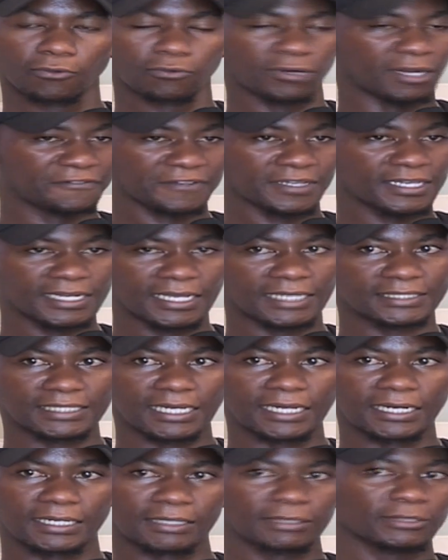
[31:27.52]
Unafikiria
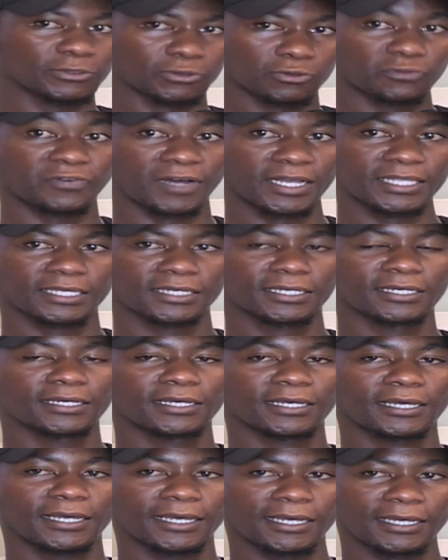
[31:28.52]
sana, tufanye.
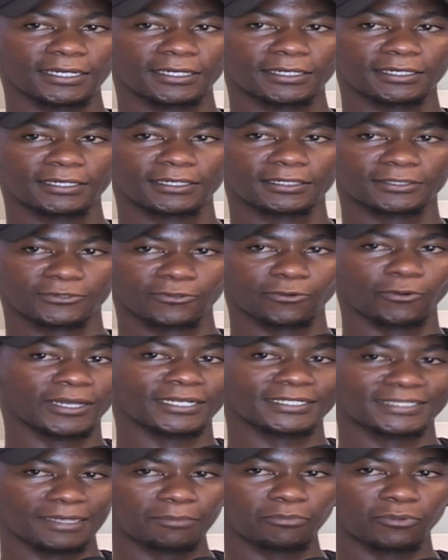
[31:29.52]
And so
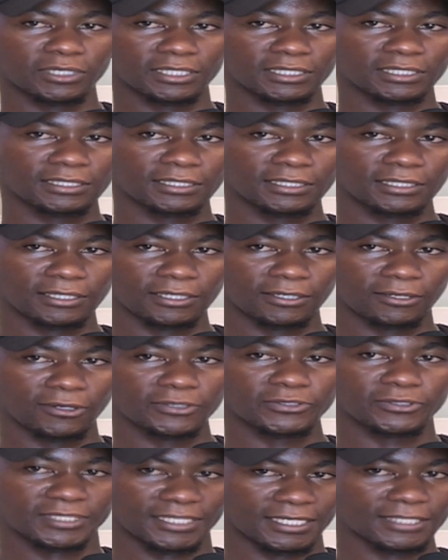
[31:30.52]
when somebody
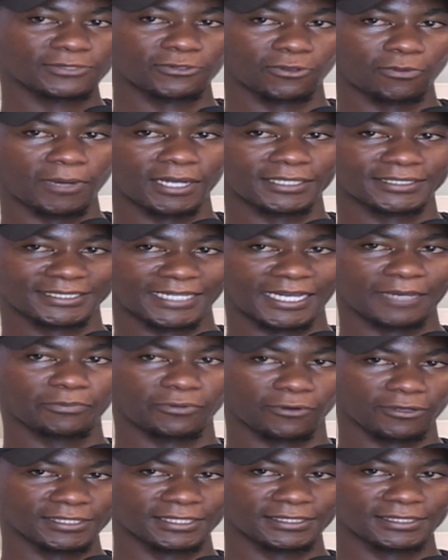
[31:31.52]
also takes so much time
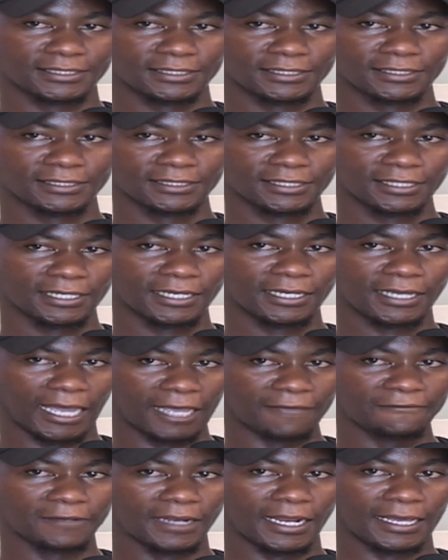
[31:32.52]
processing,
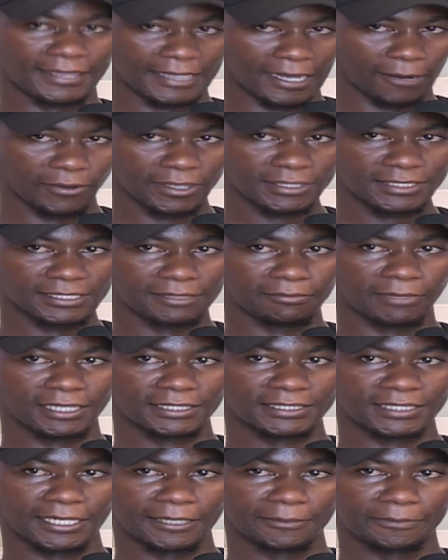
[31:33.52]
I feel like they are wasting my
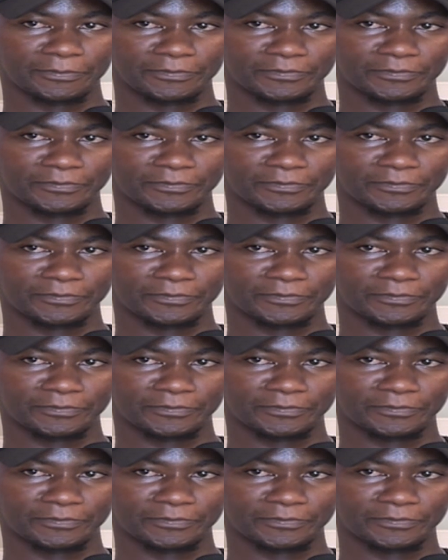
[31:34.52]
time.